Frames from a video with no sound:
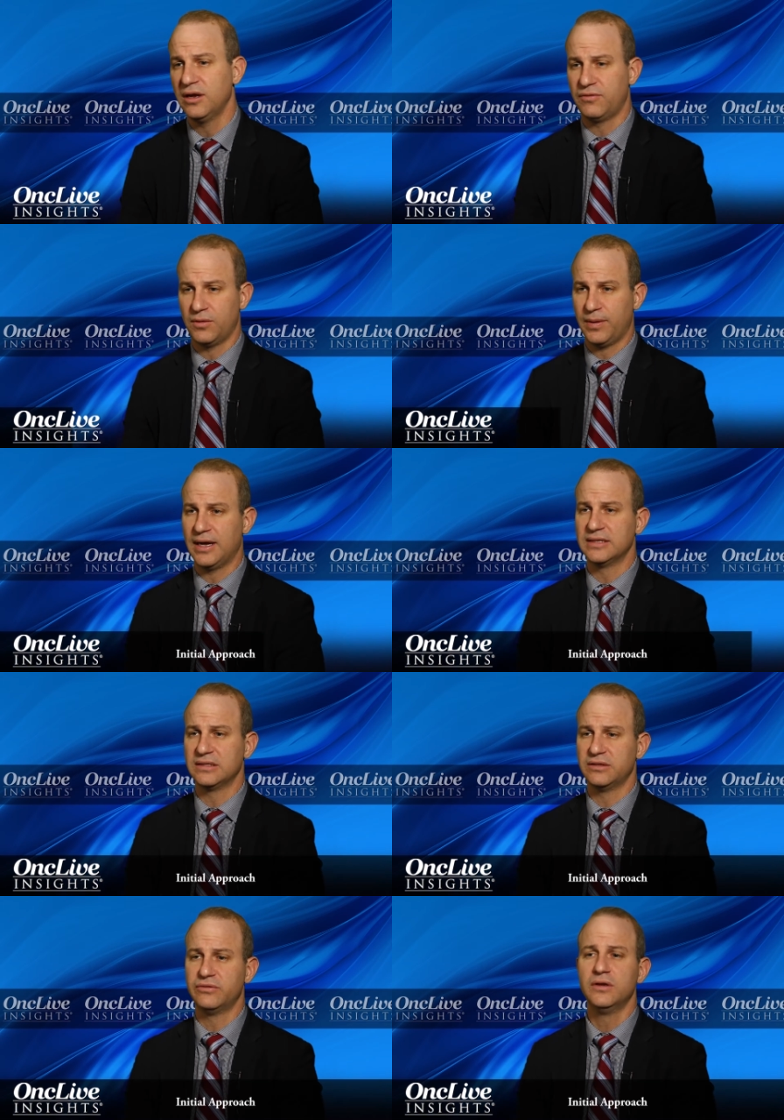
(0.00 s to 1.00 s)
If they're
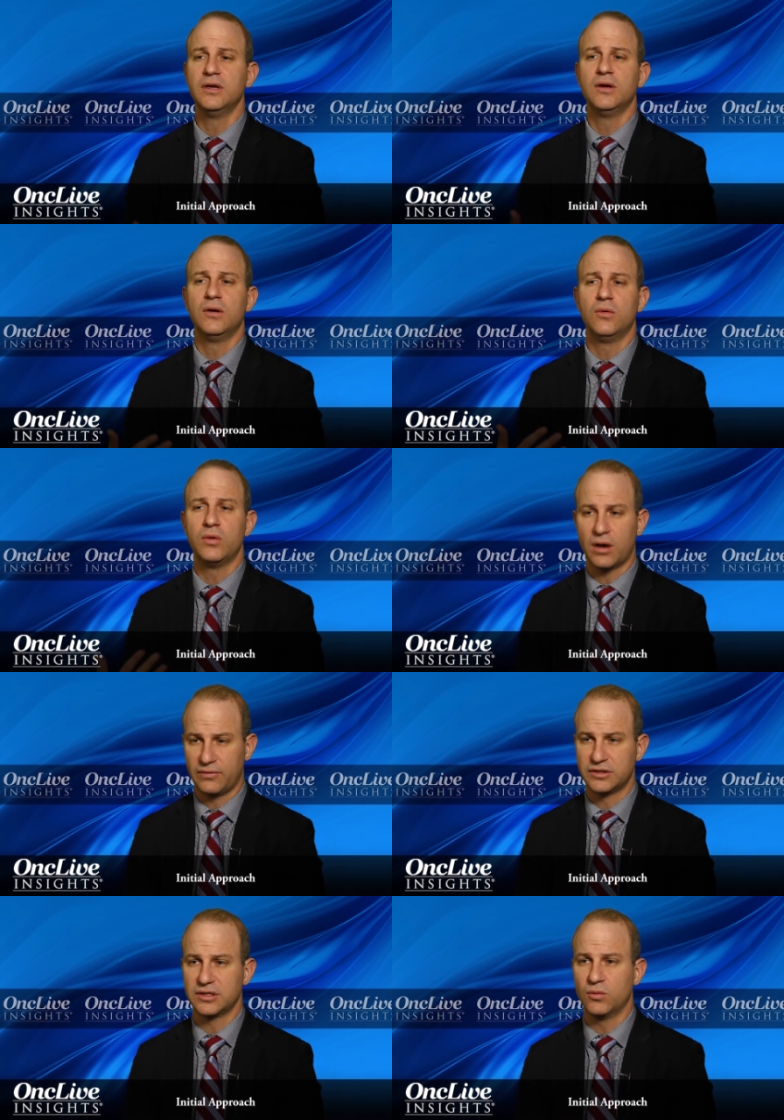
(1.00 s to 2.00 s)
positive, we
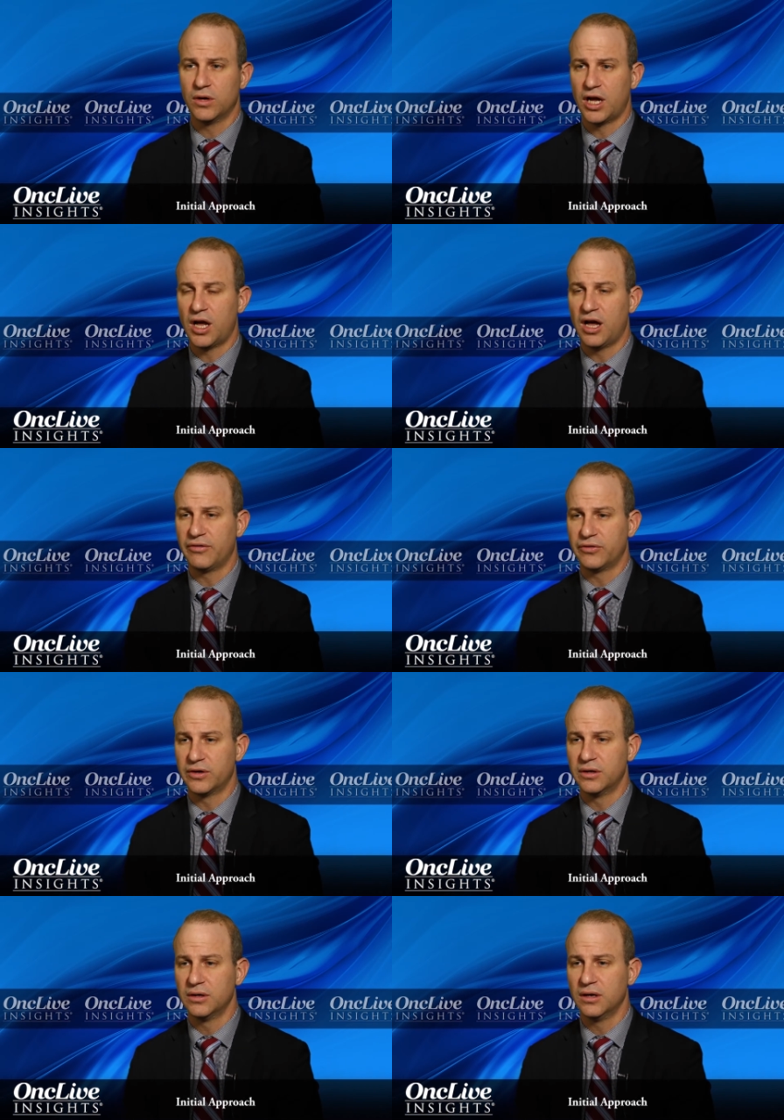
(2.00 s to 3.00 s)
obviously want to
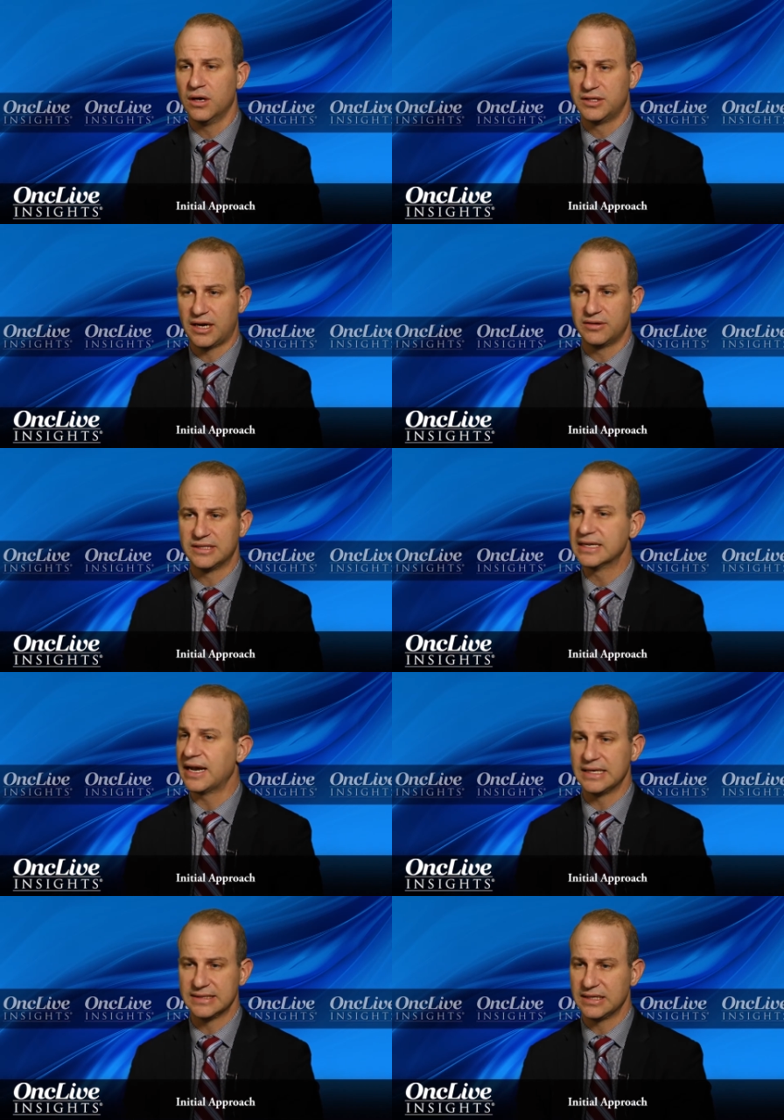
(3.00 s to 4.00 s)
offer a tyrosine
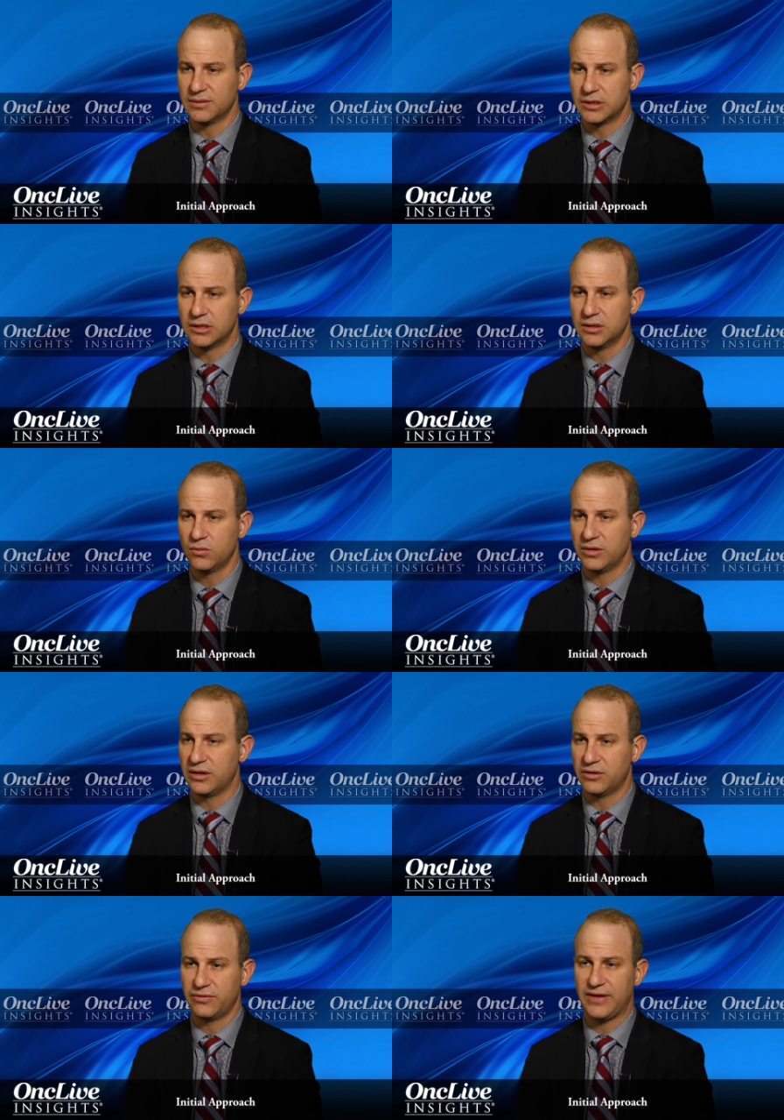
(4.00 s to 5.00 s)
kinase inhibitor with
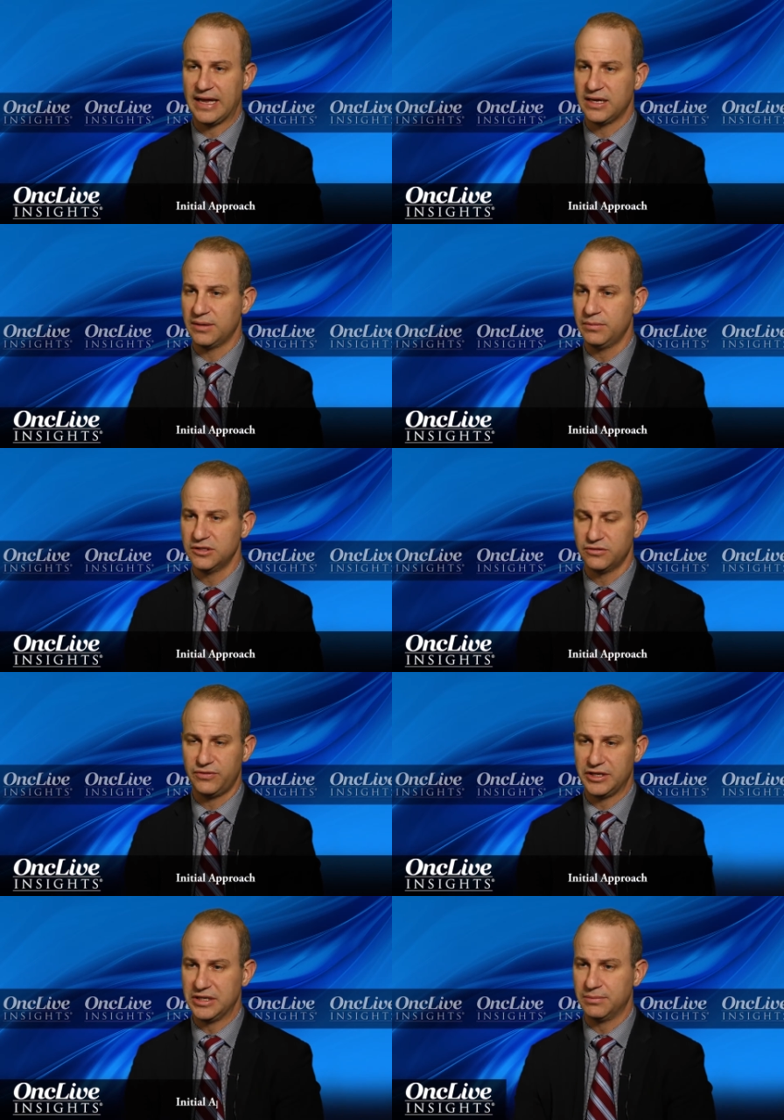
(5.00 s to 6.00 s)
either afatinib,
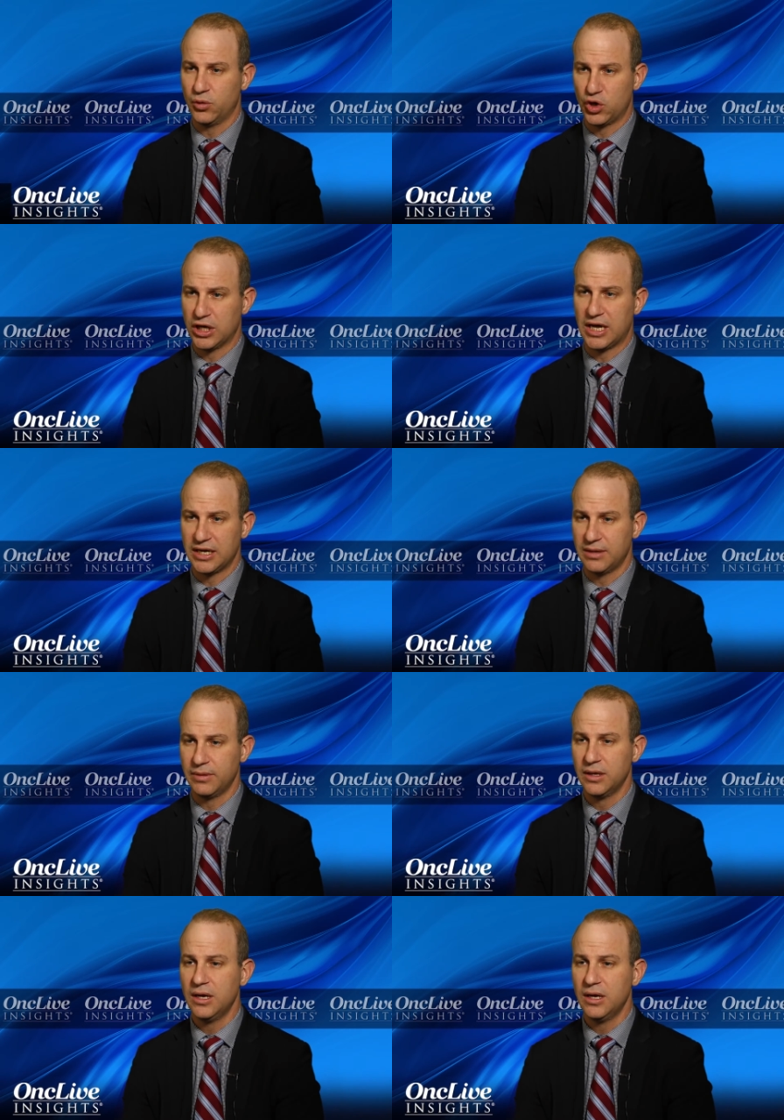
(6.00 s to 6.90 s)
gefitinib, or erlotinib.